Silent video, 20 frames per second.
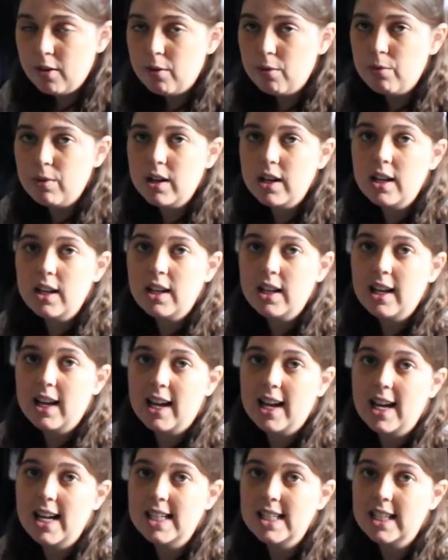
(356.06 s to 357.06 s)
really
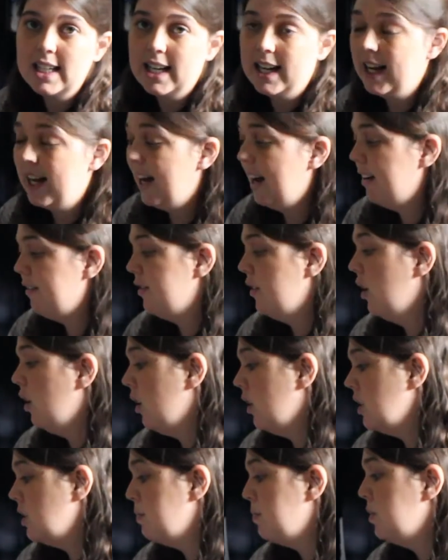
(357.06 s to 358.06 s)
handy to have. The
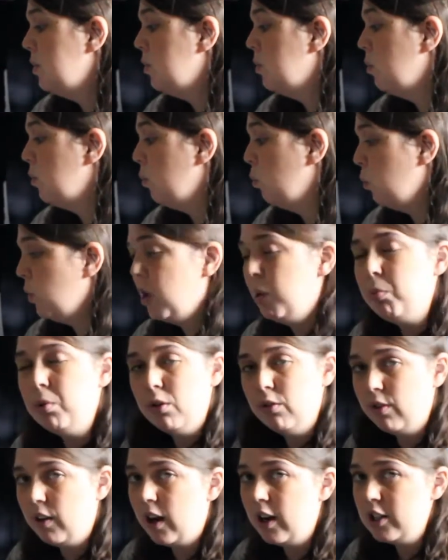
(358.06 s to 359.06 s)
hospital will
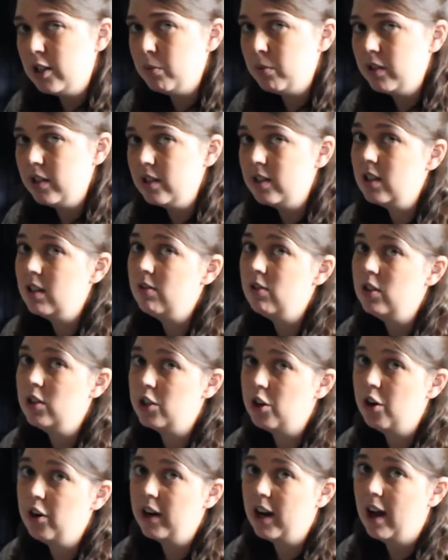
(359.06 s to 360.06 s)
provide you with this if you
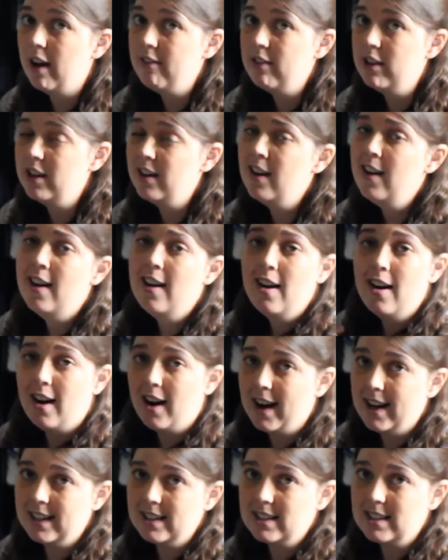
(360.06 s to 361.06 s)
don't have it.
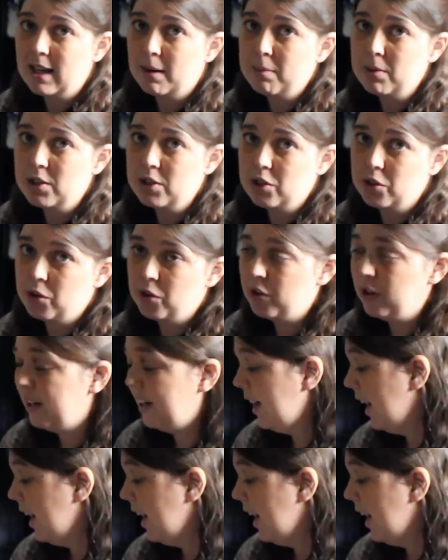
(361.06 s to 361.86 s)
I just happen to already